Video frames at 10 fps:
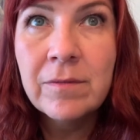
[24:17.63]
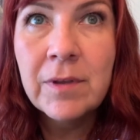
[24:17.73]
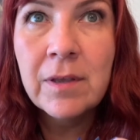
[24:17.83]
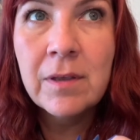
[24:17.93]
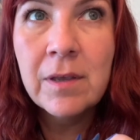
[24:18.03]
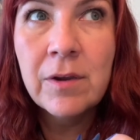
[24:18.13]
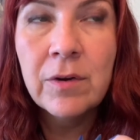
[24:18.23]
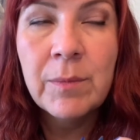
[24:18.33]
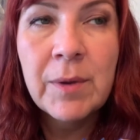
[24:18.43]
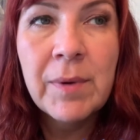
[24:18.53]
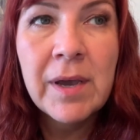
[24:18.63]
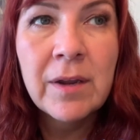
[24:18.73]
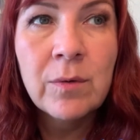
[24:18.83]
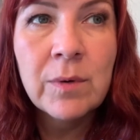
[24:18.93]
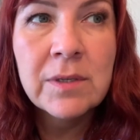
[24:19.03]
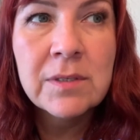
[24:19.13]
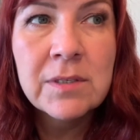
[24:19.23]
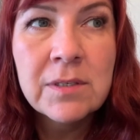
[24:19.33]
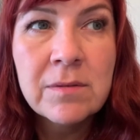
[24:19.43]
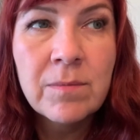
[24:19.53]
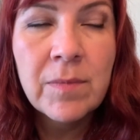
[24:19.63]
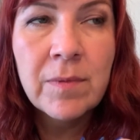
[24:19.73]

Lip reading: hear in my mind was